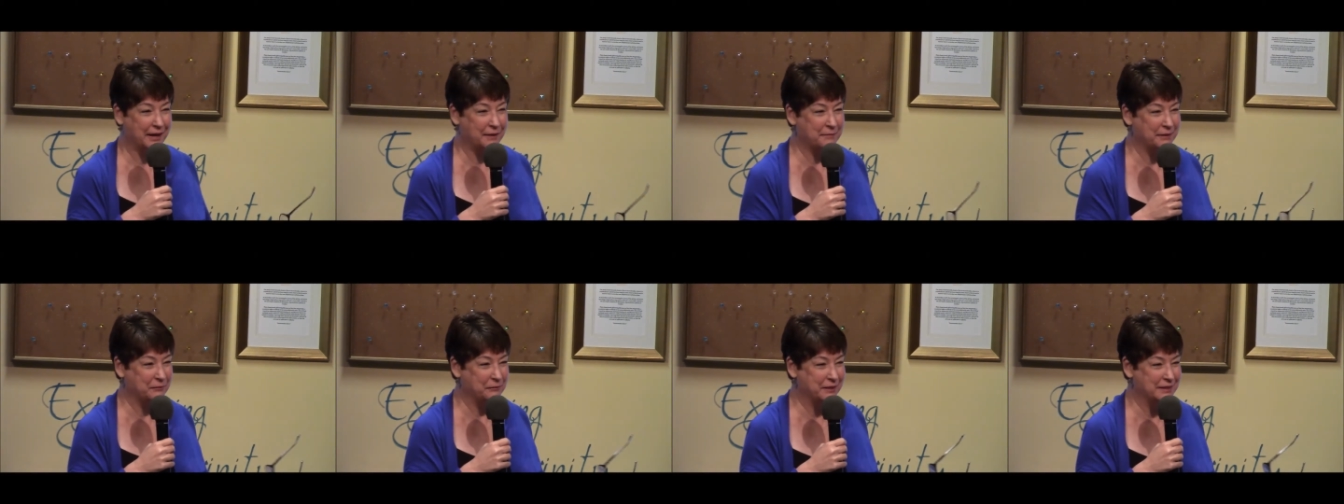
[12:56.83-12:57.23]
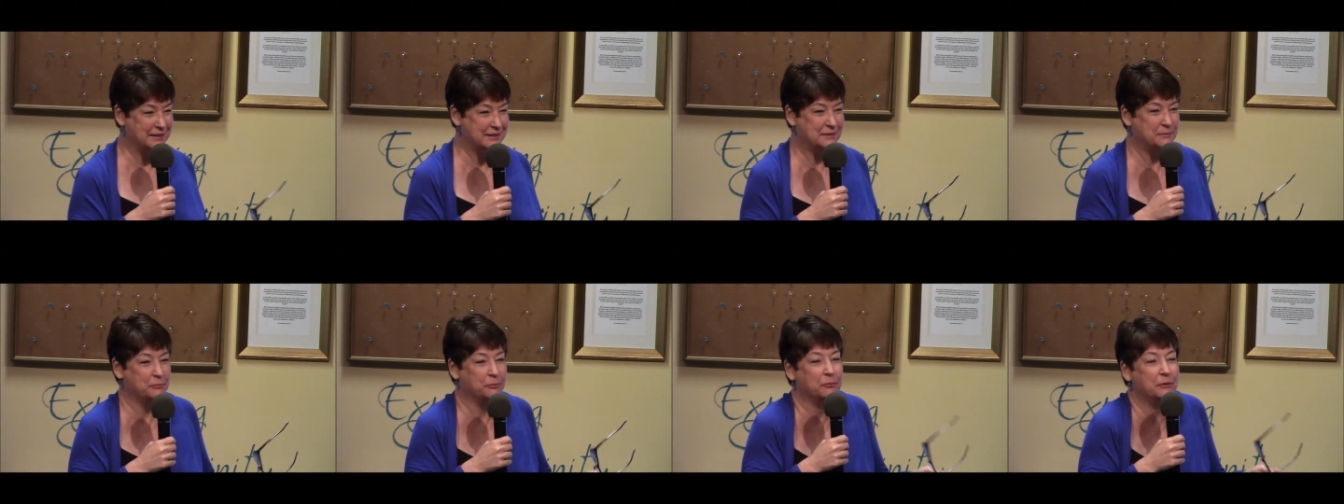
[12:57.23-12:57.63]
I mean, we
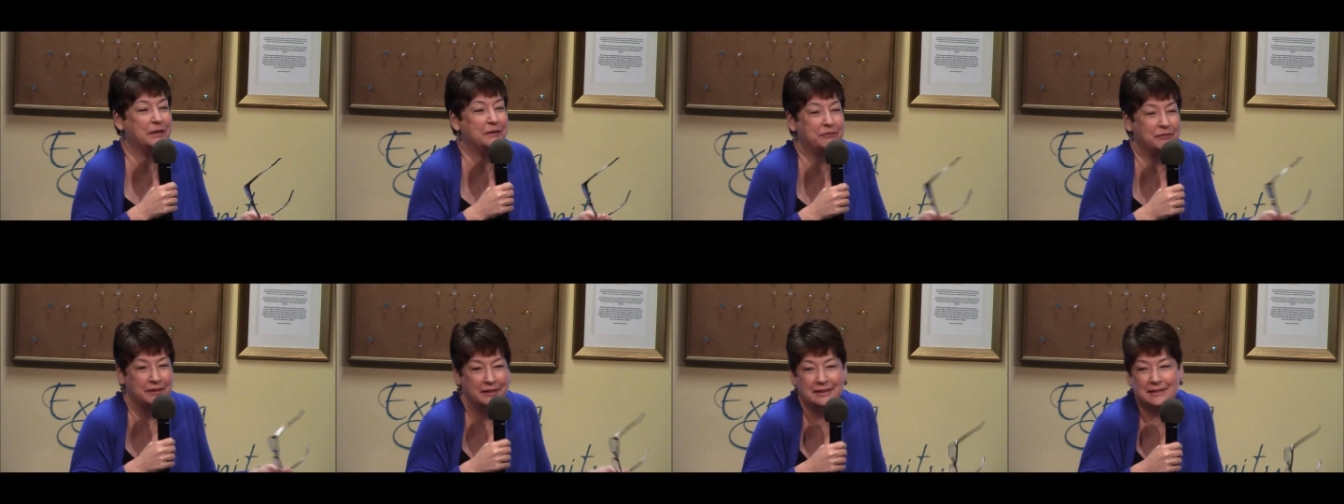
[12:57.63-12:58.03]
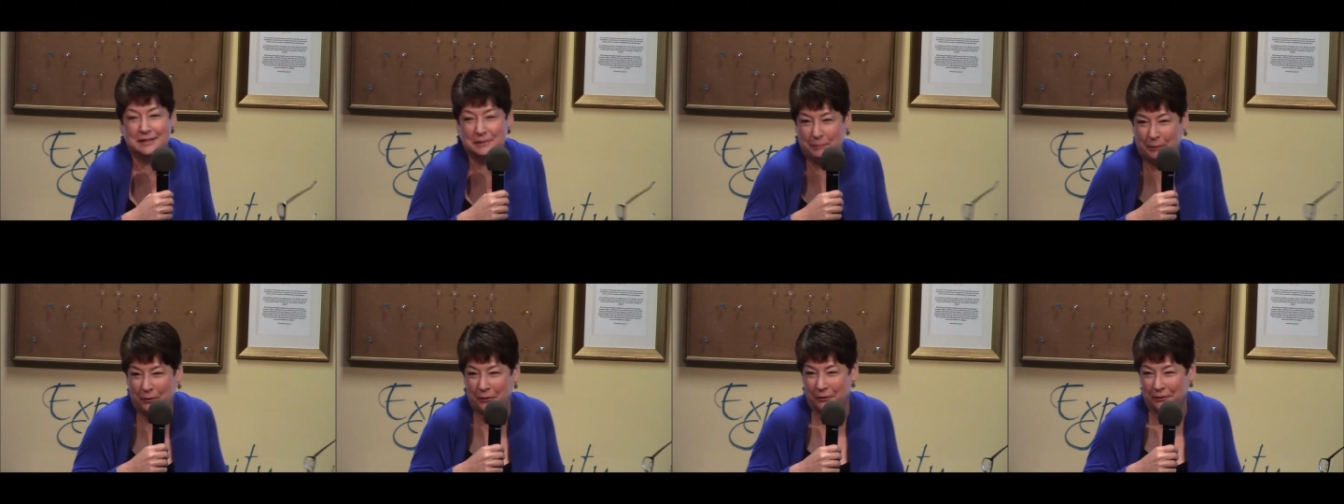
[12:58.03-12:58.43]
just briefly
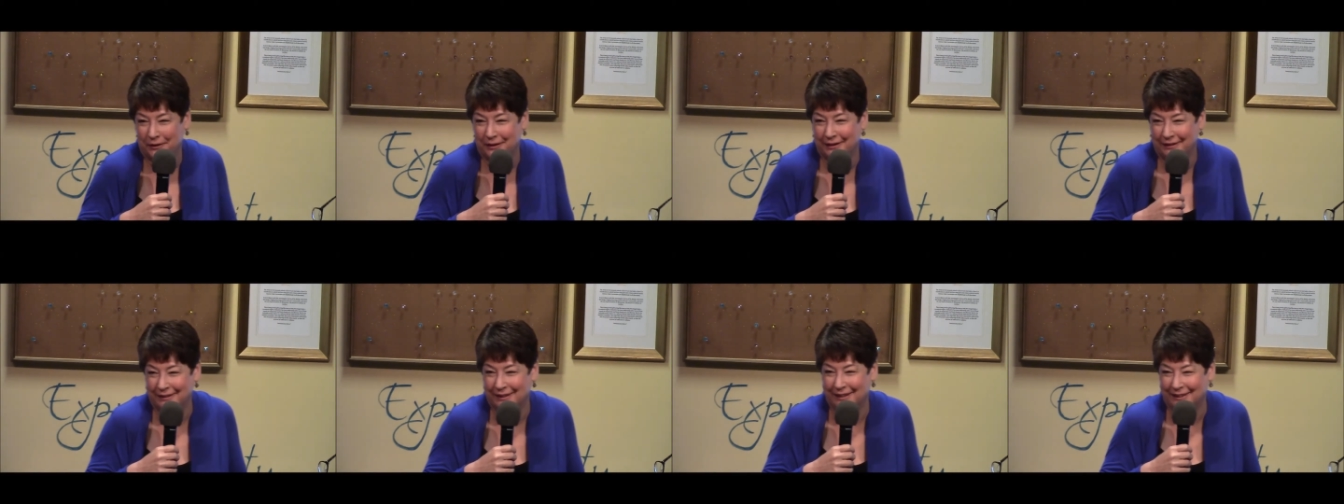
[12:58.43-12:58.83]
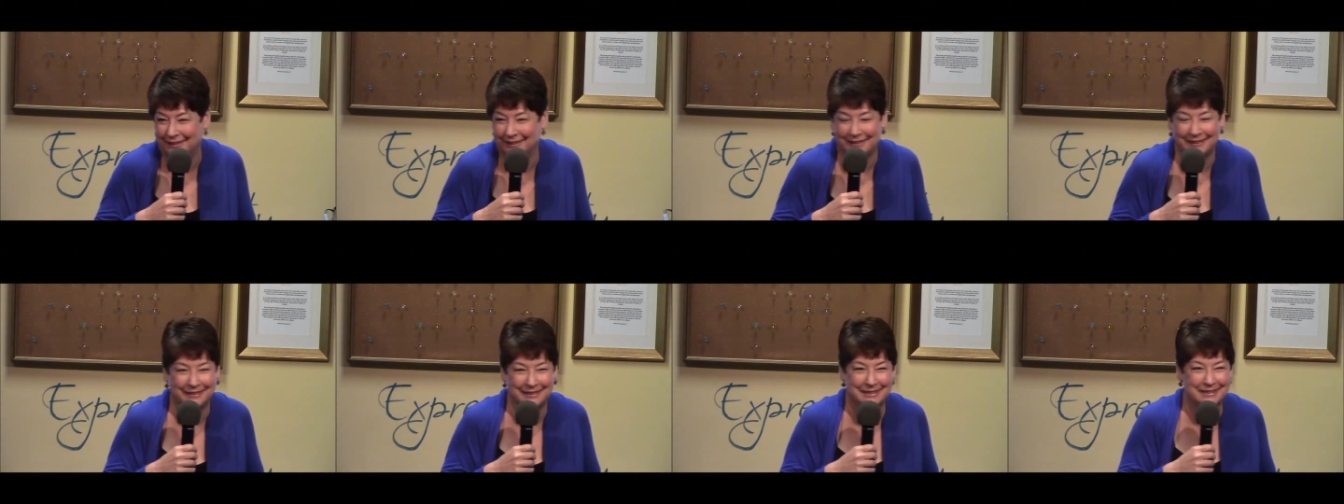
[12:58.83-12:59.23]
spoke, and
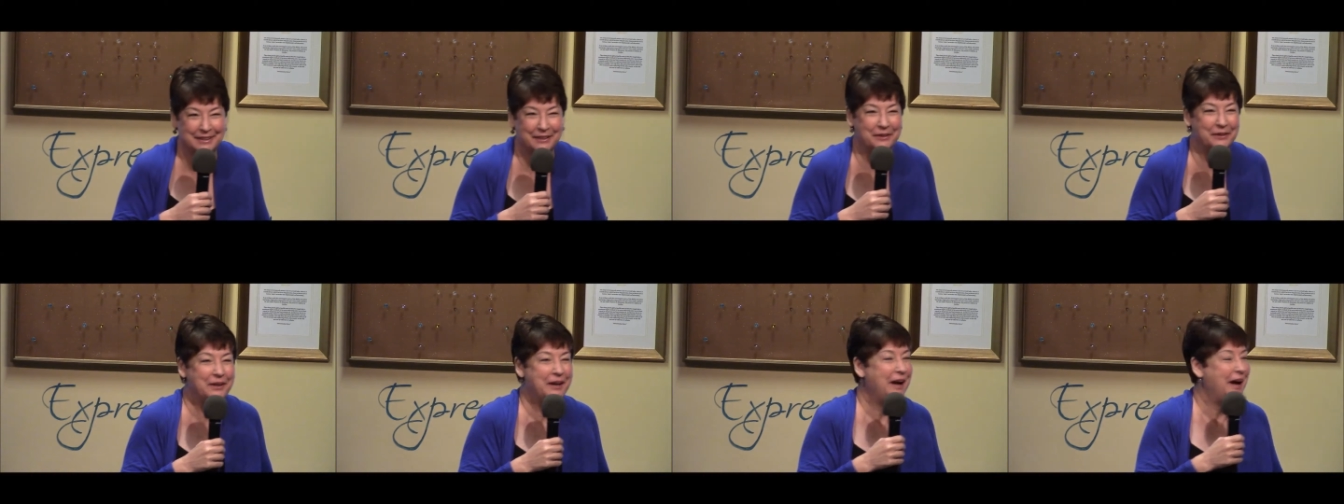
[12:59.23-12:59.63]
then, so